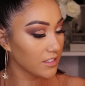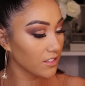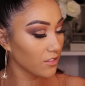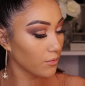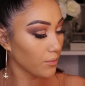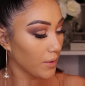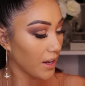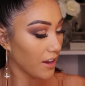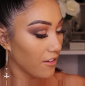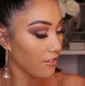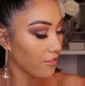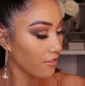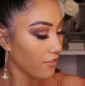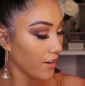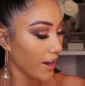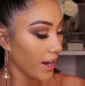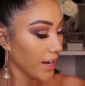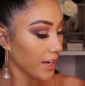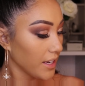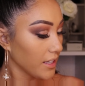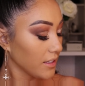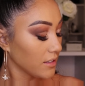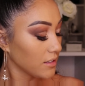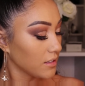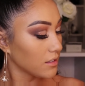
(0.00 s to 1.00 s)
of my
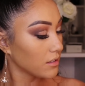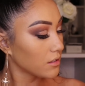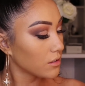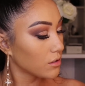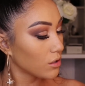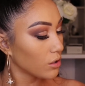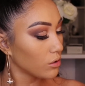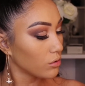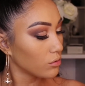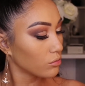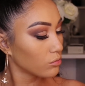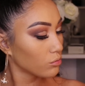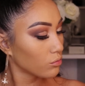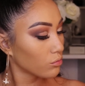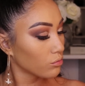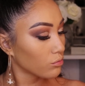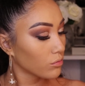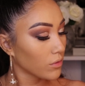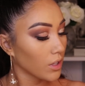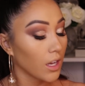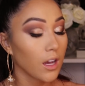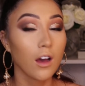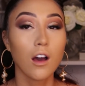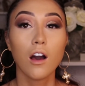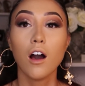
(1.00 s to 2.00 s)
face,
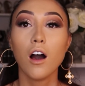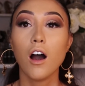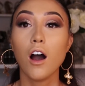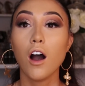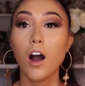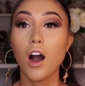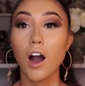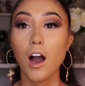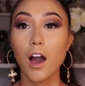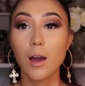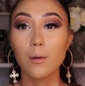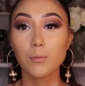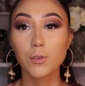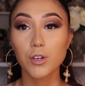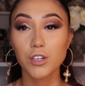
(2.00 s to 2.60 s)
I'm